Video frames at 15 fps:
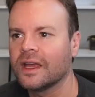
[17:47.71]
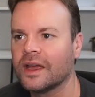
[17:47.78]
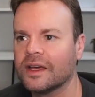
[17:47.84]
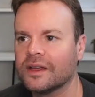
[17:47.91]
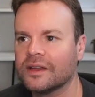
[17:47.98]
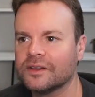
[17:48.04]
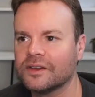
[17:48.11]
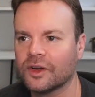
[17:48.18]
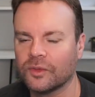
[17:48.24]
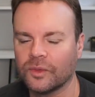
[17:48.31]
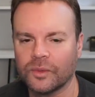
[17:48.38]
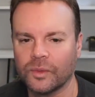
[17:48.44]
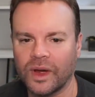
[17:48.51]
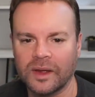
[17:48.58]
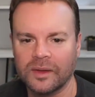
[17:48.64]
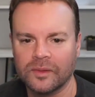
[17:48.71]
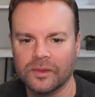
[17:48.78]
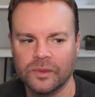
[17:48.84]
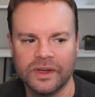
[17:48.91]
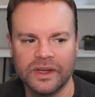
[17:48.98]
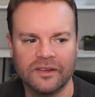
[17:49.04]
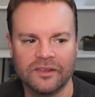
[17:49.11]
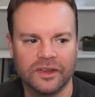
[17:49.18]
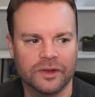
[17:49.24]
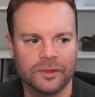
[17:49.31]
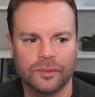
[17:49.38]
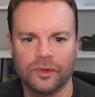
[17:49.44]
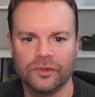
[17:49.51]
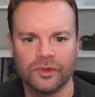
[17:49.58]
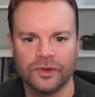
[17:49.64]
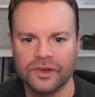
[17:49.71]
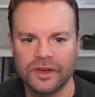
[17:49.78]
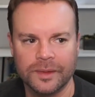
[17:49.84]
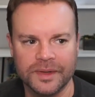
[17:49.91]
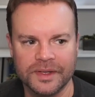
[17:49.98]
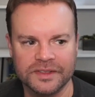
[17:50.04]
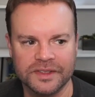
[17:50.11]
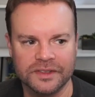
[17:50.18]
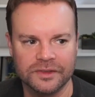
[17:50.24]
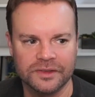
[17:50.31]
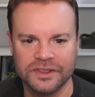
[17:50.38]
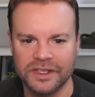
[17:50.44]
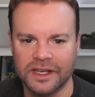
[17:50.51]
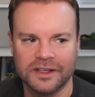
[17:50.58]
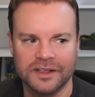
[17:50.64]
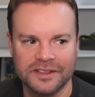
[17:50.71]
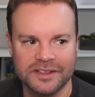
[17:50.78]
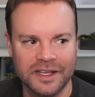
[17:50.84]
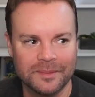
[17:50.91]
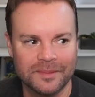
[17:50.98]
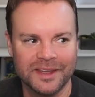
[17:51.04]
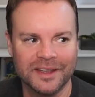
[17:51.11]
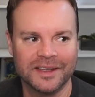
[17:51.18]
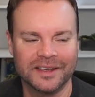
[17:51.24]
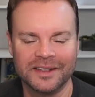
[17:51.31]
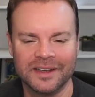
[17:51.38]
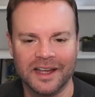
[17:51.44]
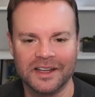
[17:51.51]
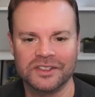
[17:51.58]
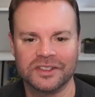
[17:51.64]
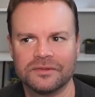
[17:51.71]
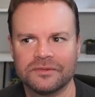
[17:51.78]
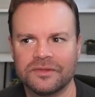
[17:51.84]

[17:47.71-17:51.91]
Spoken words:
And, we have other portfolio companies that do exactly the same thing, actually.